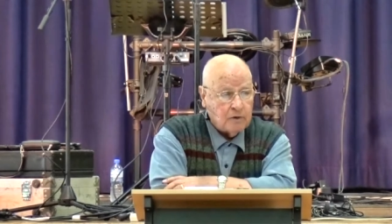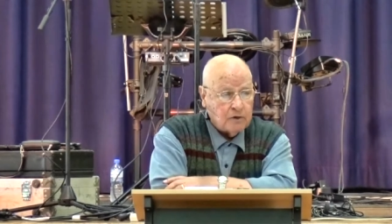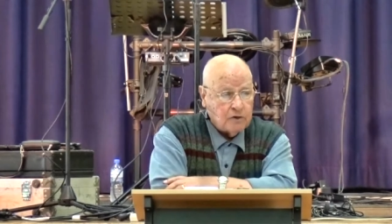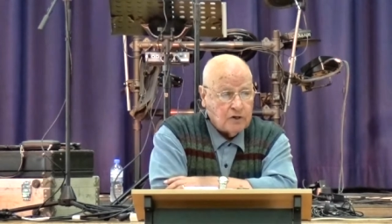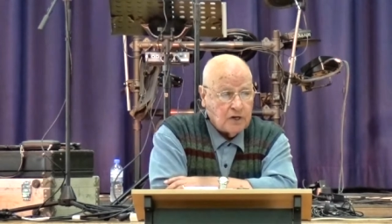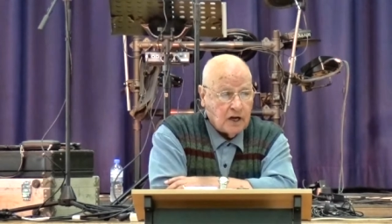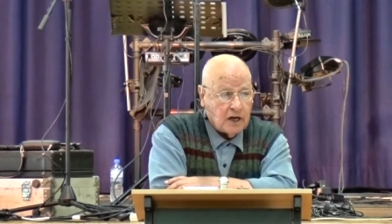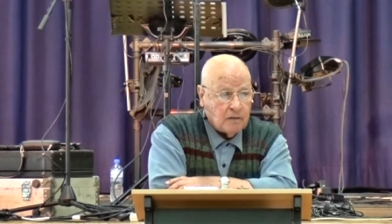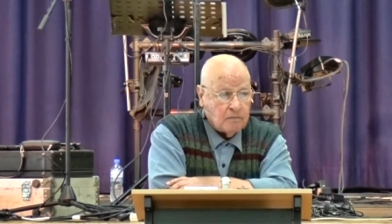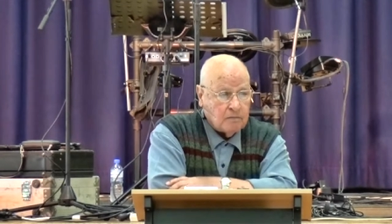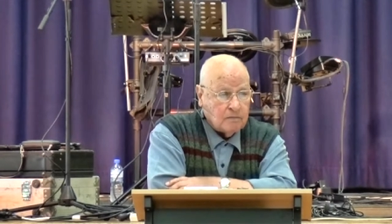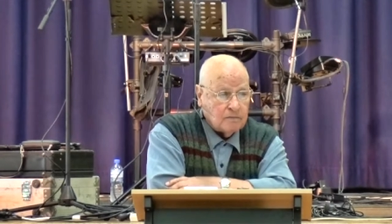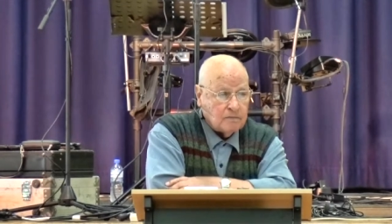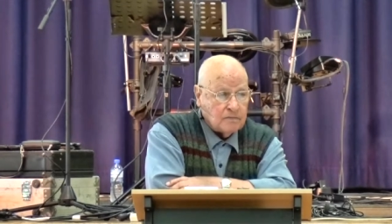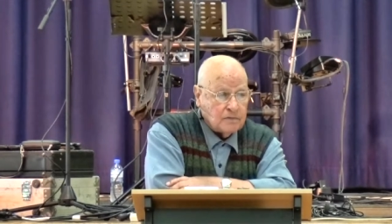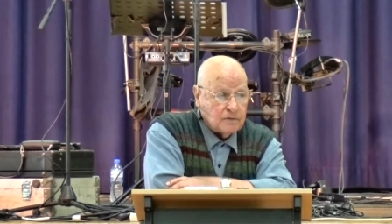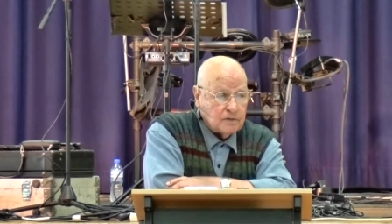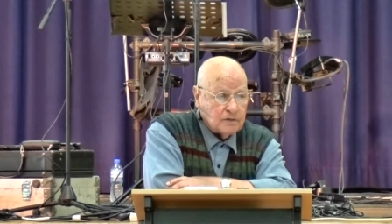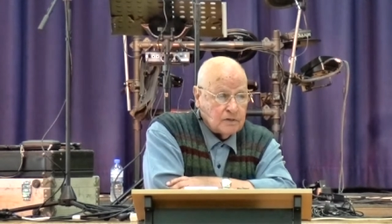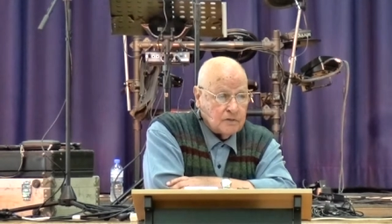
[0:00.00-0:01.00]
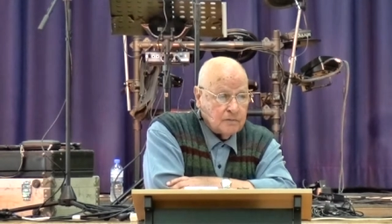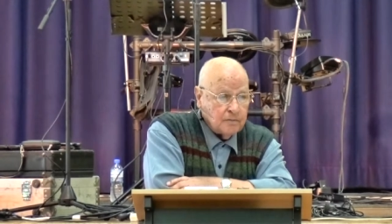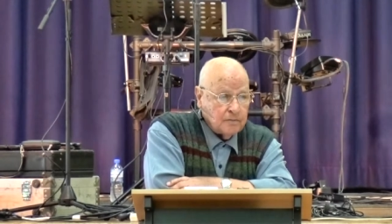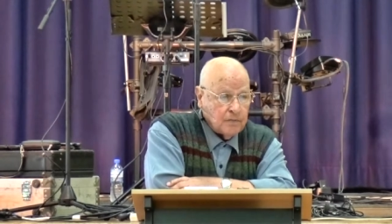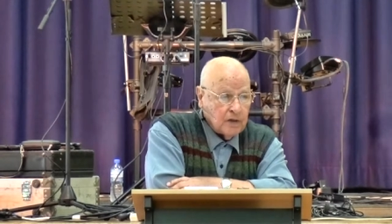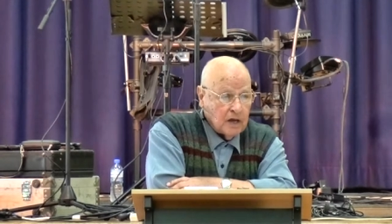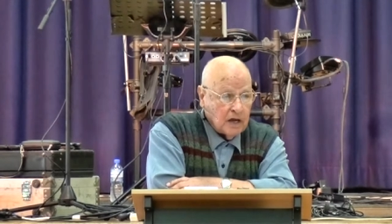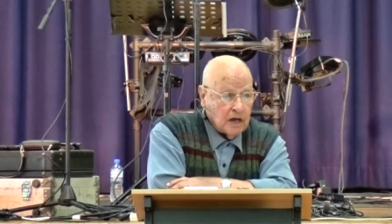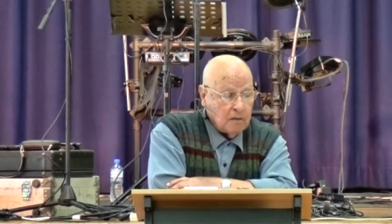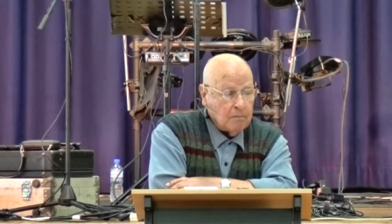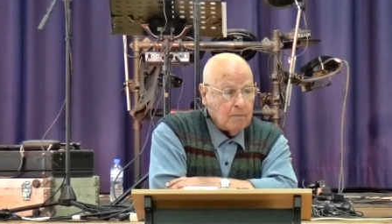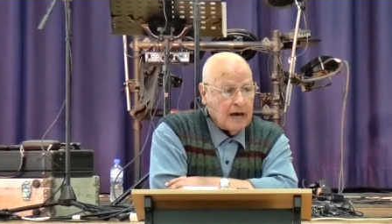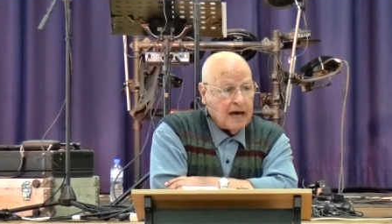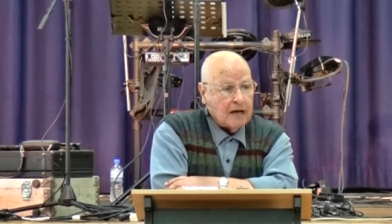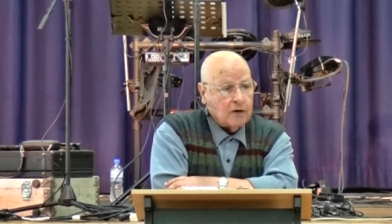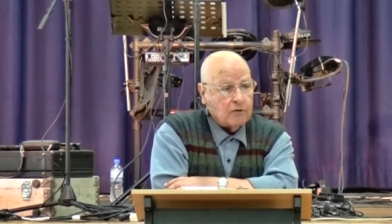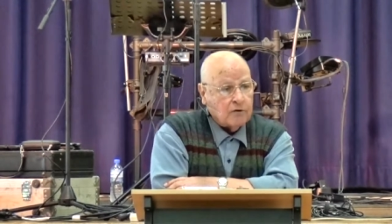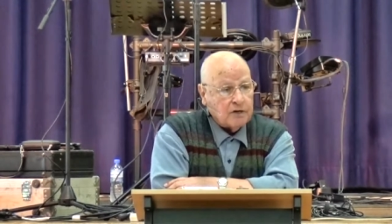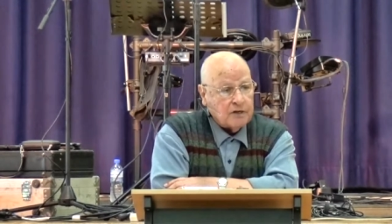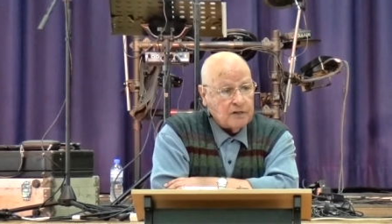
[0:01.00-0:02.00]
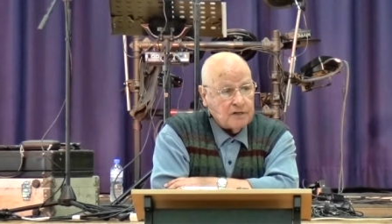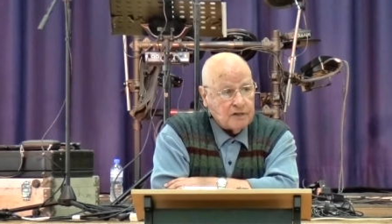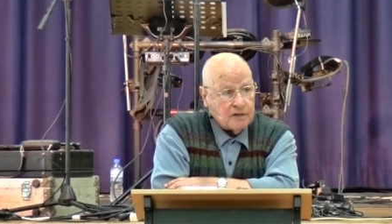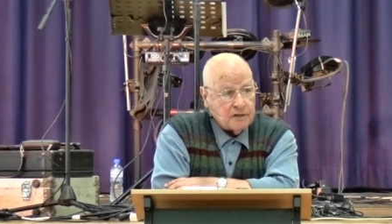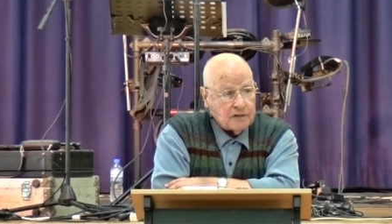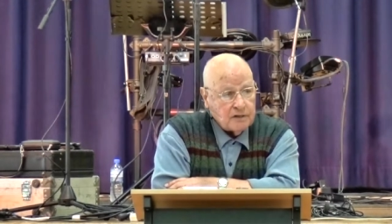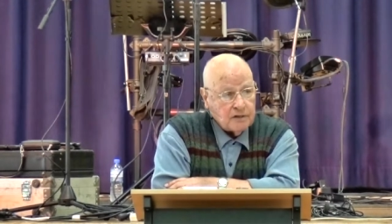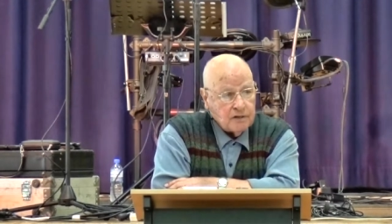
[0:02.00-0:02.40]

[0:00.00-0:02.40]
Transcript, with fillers: of James, a migrant